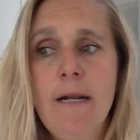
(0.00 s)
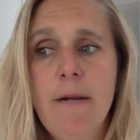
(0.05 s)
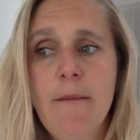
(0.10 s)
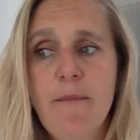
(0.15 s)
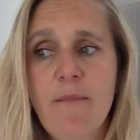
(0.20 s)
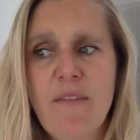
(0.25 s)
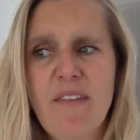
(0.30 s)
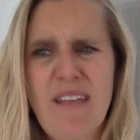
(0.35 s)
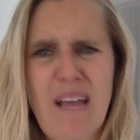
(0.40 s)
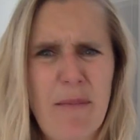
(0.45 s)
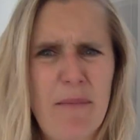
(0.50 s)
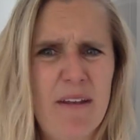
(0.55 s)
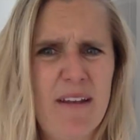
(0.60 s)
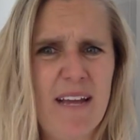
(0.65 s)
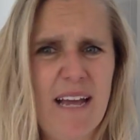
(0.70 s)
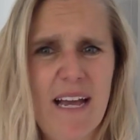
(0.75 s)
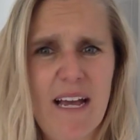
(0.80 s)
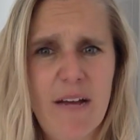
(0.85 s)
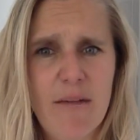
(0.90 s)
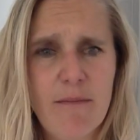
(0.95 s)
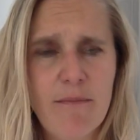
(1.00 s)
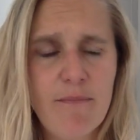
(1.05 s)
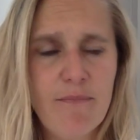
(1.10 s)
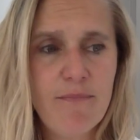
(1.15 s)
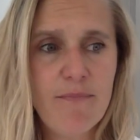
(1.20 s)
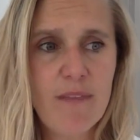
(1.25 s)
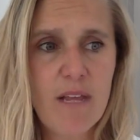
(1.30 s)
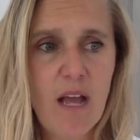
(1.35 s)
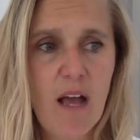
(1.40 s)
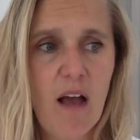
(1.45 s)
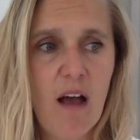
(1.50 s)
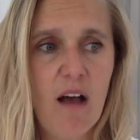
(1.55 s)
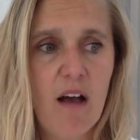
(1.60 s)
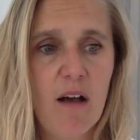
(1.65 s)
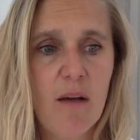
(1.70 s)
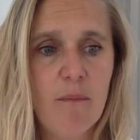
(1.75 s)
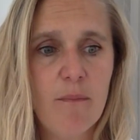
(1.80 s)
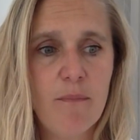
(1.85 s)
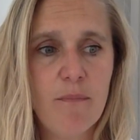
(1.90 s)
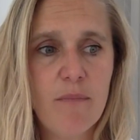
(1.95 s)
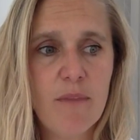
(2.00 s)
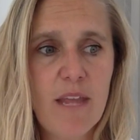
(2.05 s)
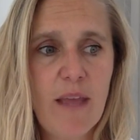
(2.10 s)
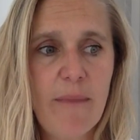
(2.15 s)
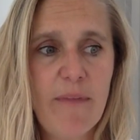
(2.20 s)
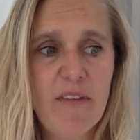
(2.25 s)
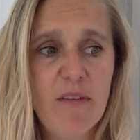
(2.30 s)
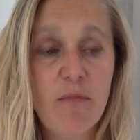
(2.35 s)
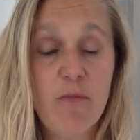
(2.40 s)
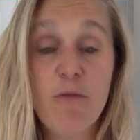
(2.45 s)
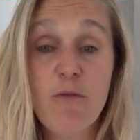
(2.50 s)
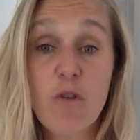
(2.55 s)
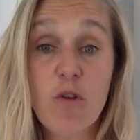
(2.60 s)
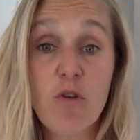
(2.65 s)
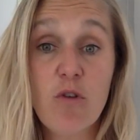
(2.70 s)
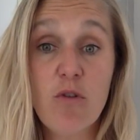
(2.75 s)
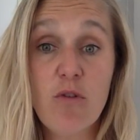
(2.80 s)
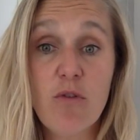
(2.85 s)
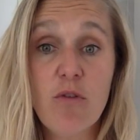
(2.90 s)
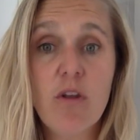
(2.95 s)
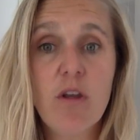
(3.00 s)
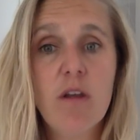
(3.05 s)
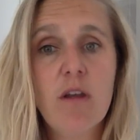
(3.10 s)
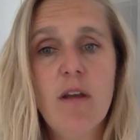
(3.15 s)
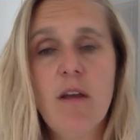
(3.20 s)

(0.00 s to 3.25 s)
sat me down, gave me some food,